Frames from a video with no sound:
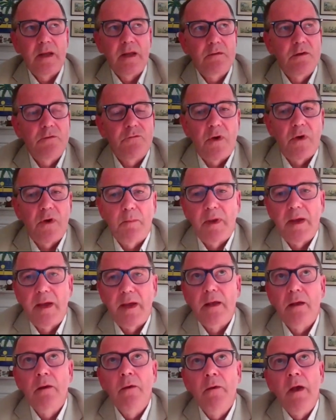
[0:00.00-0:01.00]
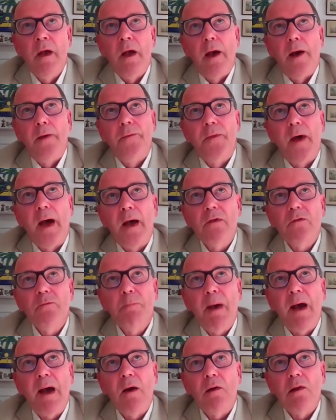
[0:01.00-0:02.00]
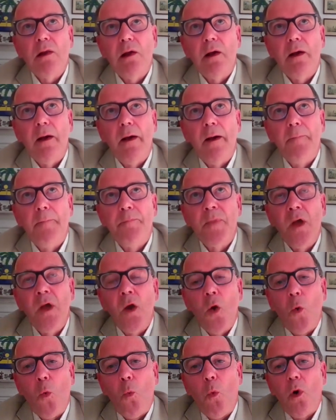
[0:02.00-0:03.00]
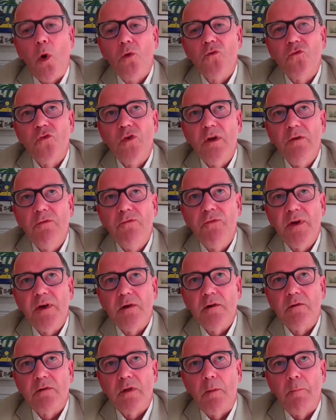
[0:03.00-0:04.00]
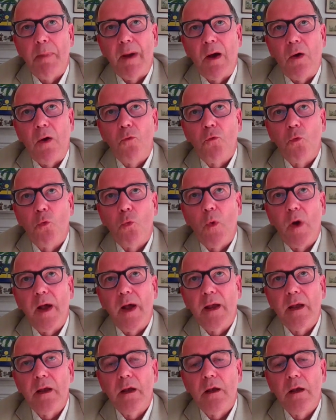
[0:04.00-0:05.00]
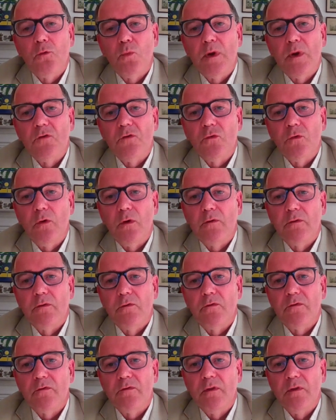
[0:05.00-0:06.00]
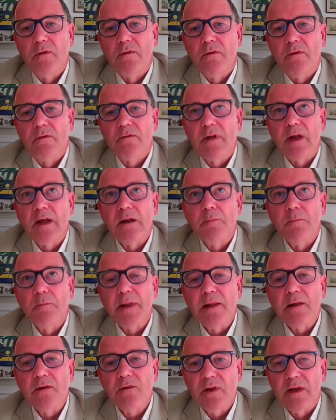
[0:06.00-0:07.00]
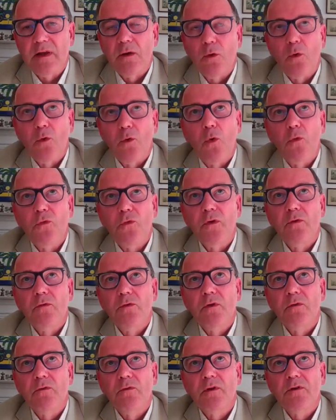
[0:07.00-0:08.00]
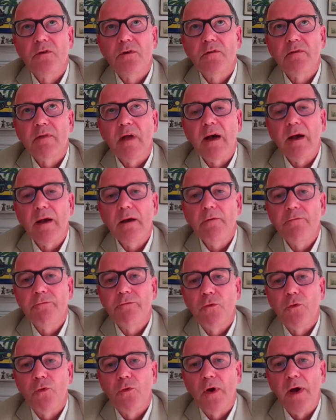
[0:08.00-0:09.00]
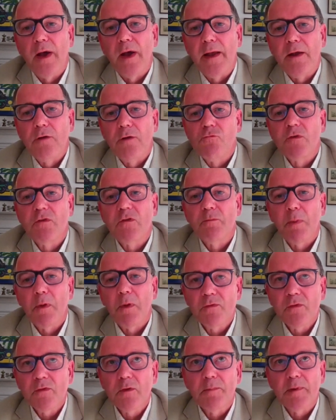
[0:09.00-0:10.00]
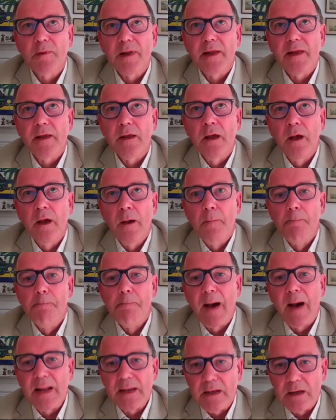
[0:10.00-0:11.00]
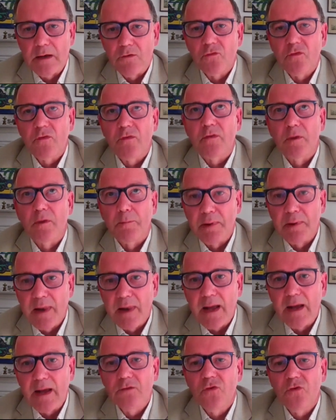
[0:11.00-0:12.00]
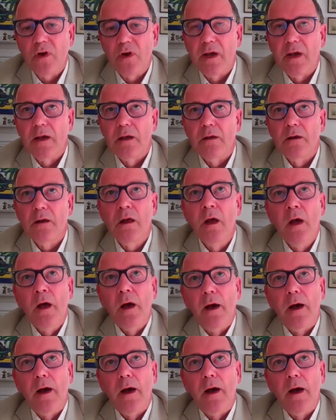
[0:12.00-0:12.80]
next, if I may, and ask Paola what she feels about the way in which the sustainability or the desire for a responsibly managed supply chain,